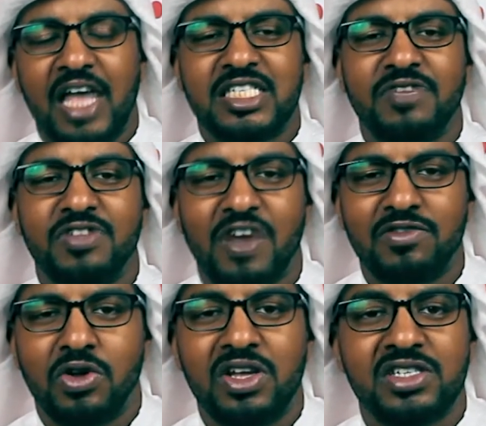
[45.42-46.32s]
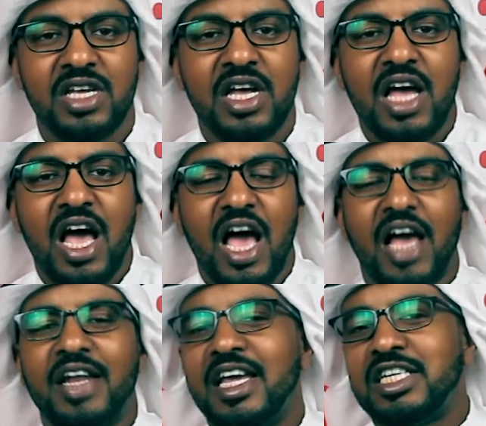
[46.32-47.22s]
$75
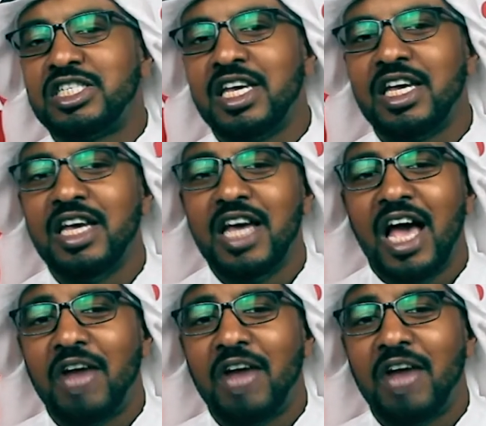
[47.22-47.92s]
next year.